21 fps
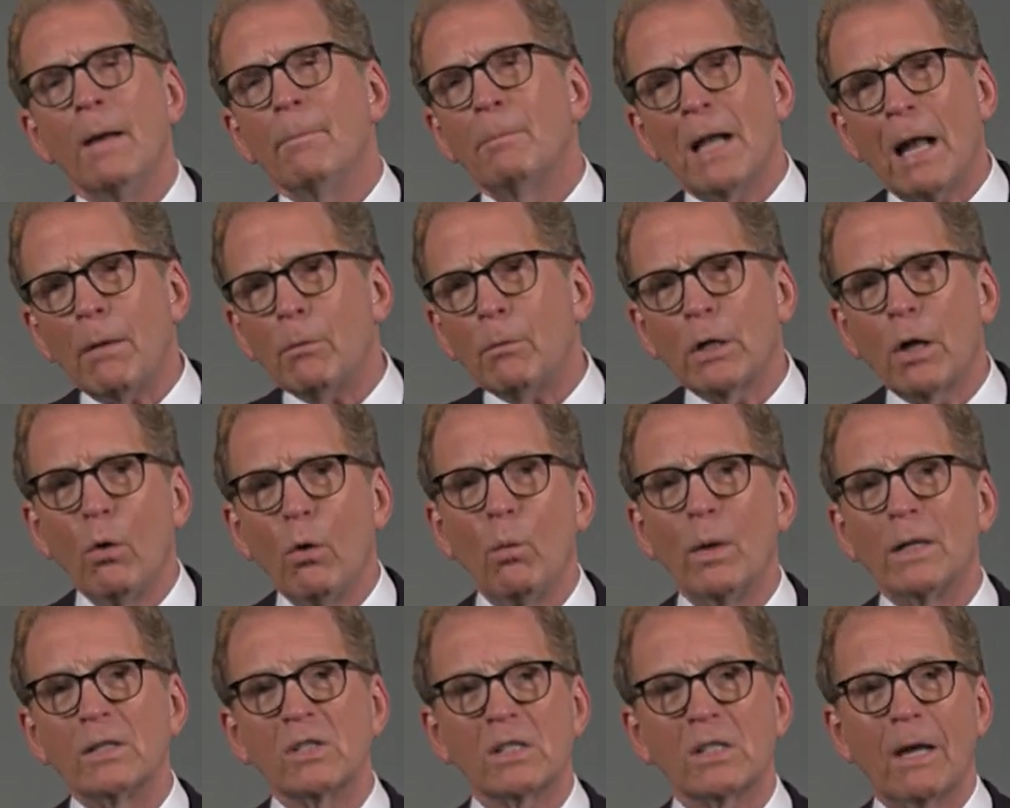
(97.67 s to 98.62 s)
But I would go
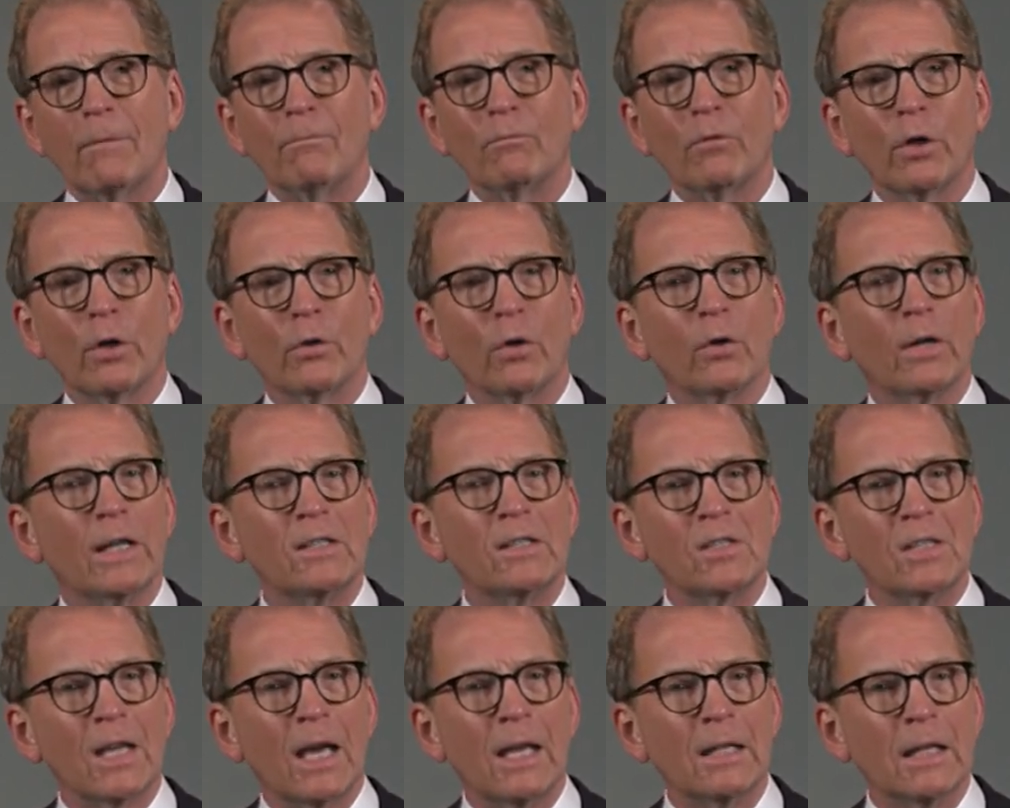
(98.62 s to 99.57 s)
one step further and
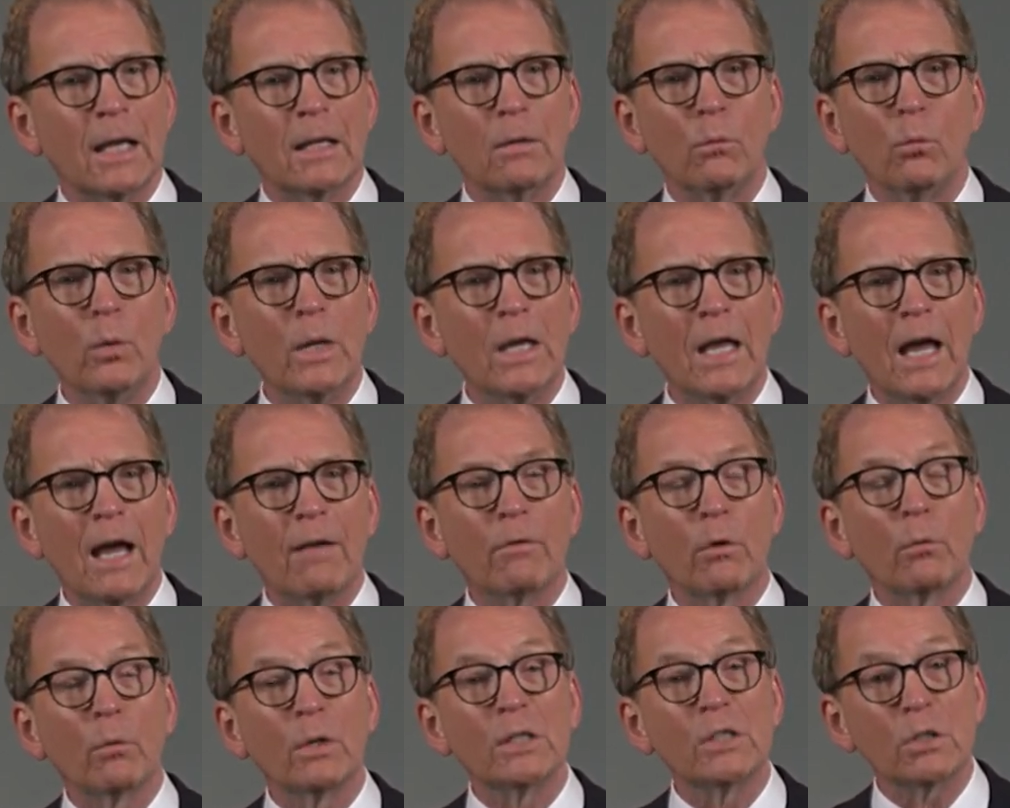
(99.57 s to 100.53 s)
say that we have
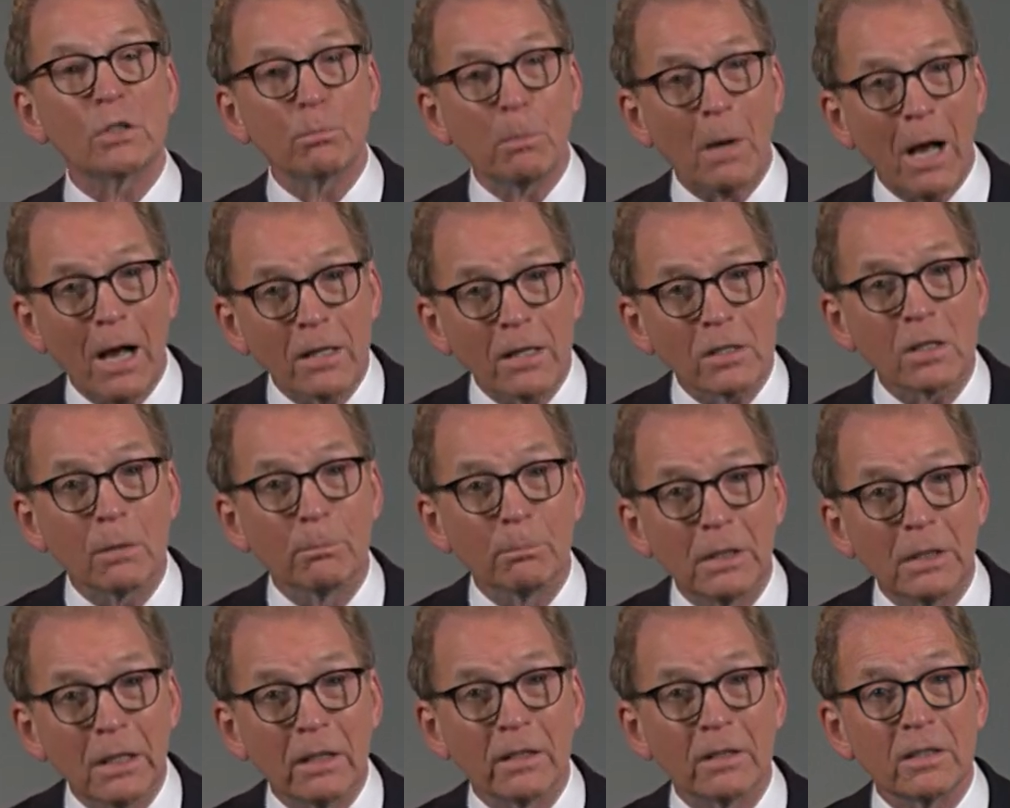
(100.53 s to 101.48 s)
a
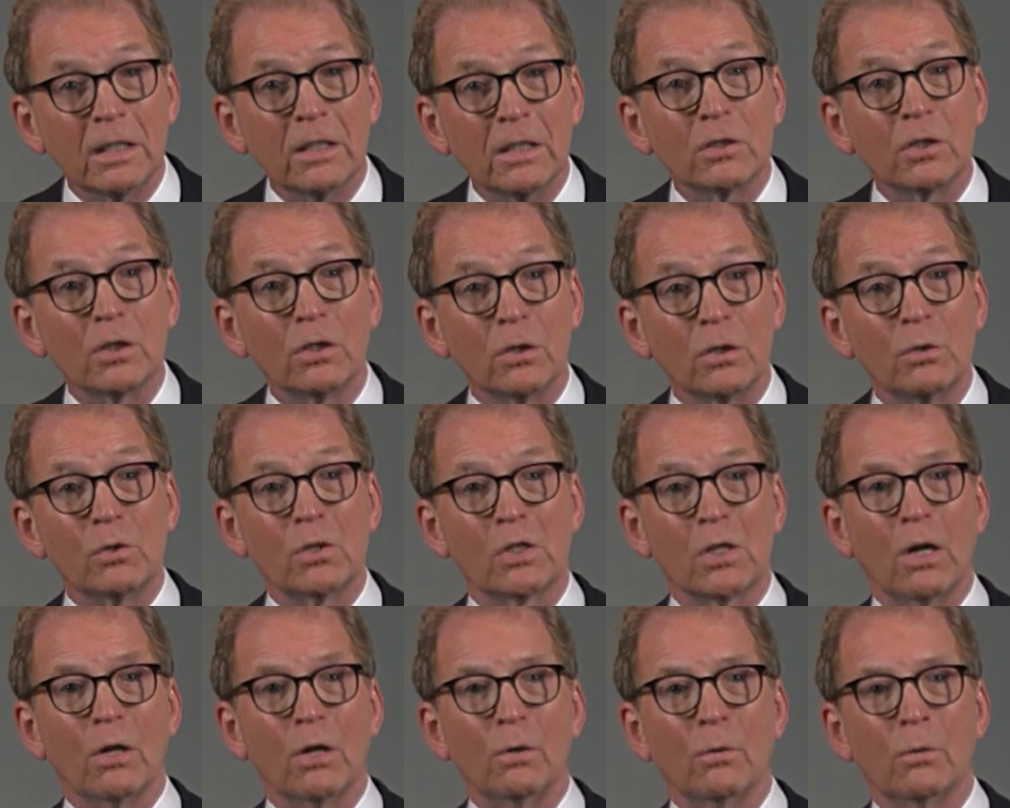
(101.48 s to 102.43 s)
responsibility to do
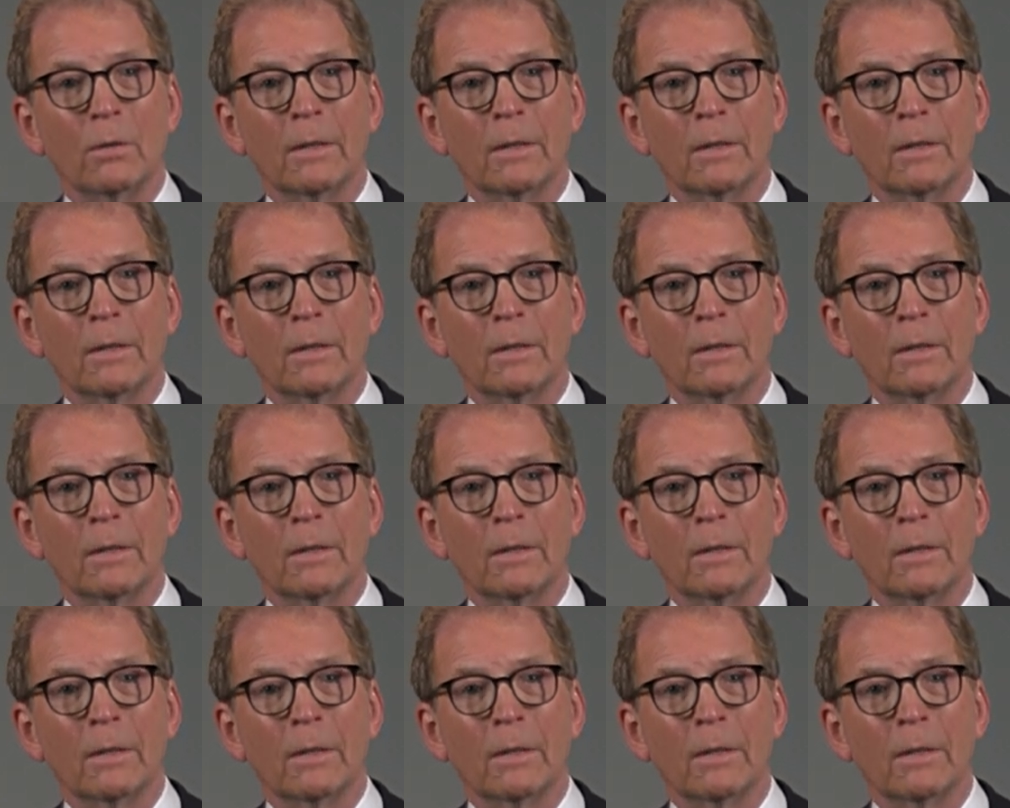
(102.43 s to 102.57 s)
so.